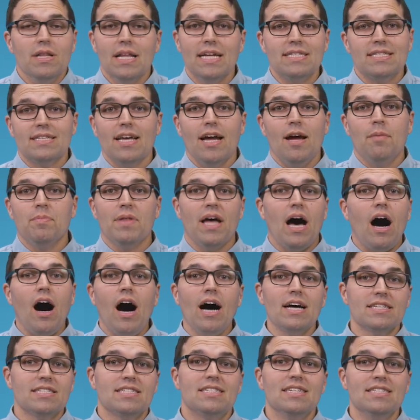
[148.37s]
Let's say I'm the
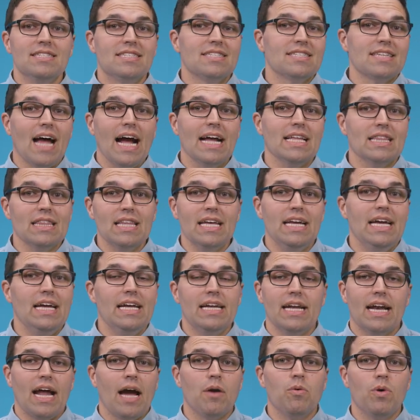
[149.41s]
Austin site lead
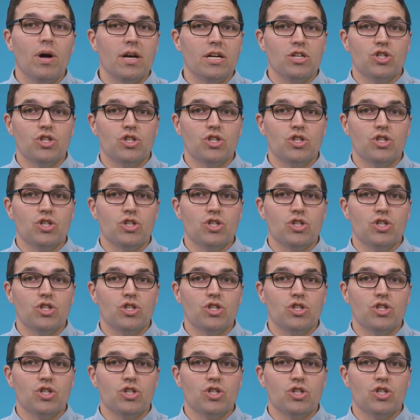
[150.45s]
and I want